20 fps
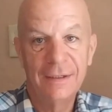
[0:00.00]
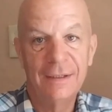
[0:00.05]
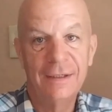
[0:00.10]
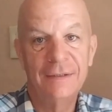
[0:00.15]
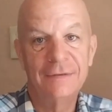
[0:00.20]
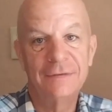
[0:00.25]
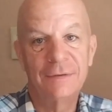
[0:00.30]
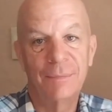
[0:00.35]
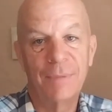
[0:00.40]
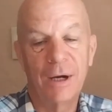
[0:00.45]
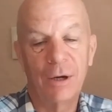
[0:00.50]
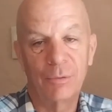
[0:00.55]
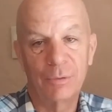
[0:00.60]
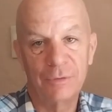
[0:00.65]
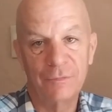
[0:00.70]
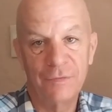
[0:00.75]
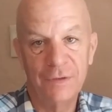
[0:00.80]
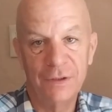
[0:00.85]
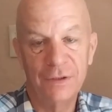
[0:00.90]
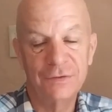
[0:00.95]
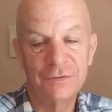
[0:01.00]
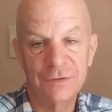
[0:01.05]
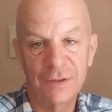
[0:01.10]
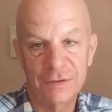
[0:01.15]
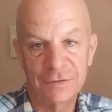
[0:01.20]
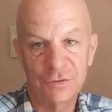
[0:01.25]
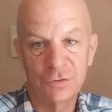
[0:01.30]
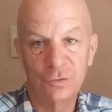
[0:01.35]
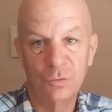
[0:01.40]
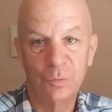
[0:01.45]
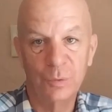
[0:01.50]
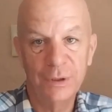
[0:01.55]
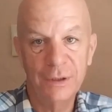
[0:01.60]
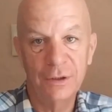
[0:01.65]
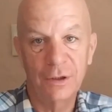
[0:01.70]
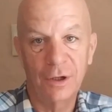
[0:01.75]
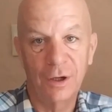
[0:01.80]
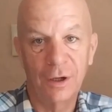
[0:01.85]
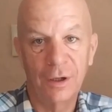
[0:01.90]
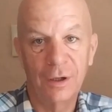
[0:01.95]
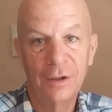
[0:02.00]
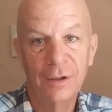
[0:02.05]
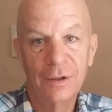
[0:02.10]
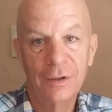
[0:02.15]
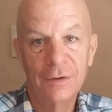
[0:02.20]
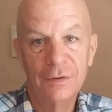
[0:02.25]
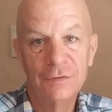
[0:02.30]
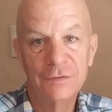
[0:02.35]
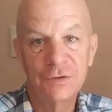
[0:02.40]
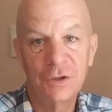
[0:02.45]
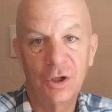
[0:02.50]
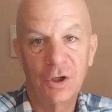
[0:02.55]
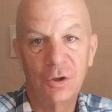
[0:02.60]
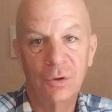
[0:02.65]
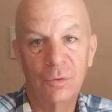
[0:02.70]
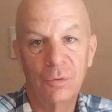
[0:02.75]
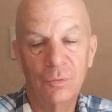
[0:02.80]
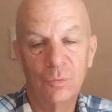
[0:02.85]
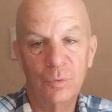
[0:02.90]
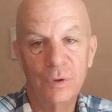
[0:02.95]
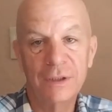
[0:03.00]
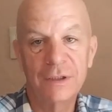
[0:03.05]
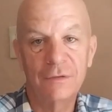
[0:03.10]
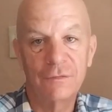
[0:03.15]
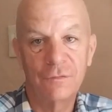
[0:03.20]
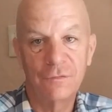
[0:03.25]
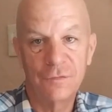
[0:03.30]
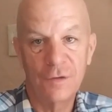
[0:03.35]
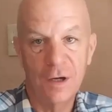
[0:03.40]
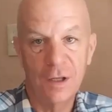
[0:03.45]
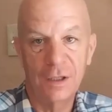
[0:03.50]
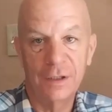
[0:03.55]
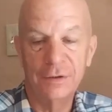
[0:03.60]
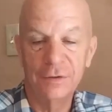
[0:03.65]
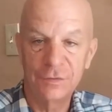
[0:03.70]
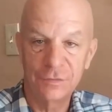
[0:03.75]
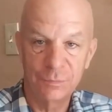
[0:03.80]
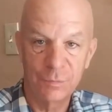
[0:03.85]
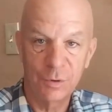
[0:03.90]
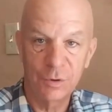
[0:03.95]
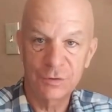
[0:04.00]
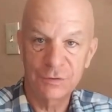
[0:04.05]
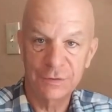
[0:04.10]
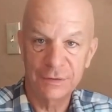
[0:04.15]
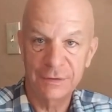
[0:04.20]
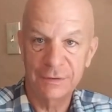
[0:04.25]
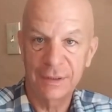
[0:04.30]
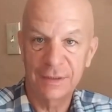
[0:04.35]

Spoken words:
It's about revealing to us who we are so we can fall on his mercy.